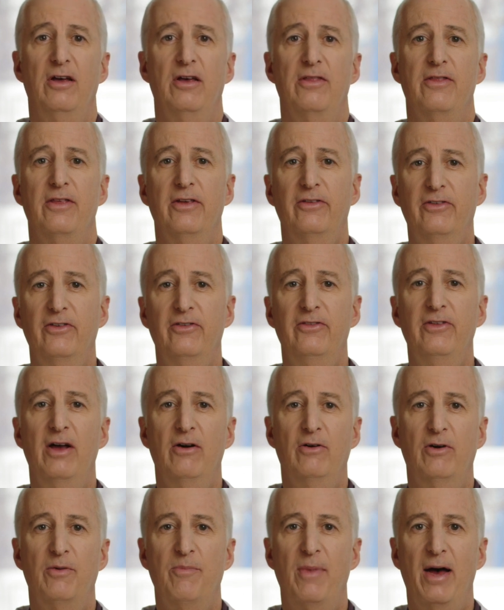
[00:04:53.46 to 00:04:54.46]
This is
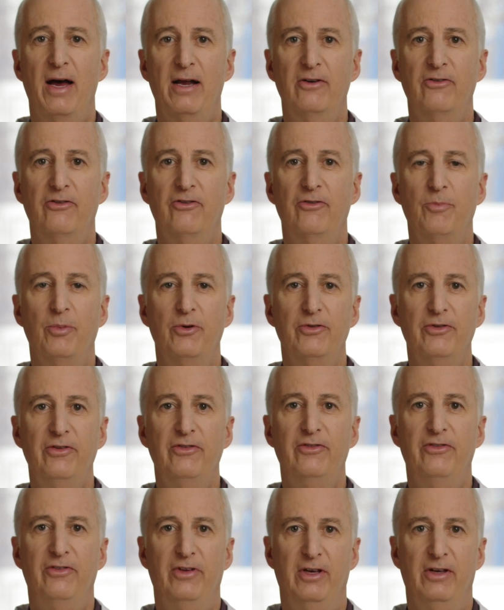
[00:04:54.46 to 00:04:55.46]
now a manageable
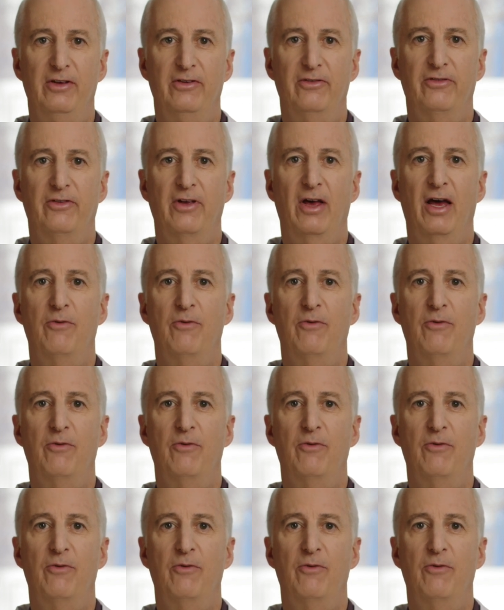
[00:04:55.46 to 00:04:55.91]
disease,